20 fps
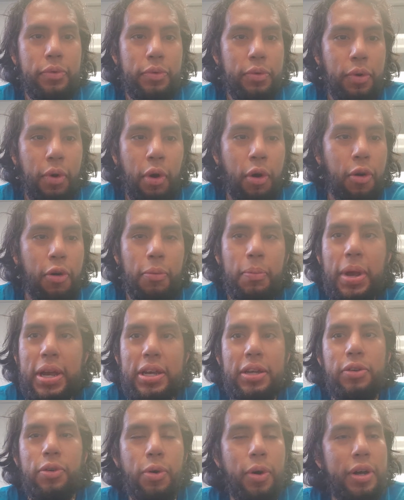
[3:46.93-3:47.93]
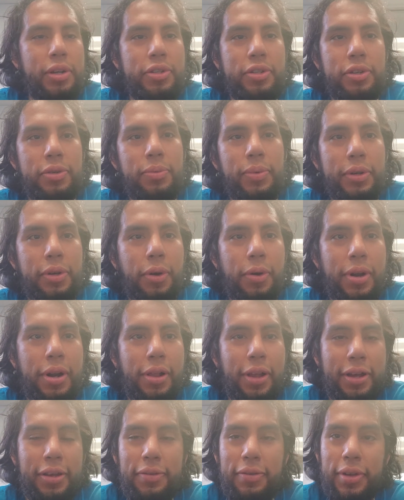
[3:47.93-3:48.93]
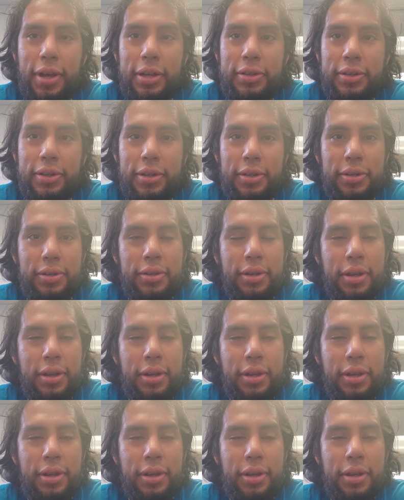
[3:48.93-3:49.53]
her main question when going like as a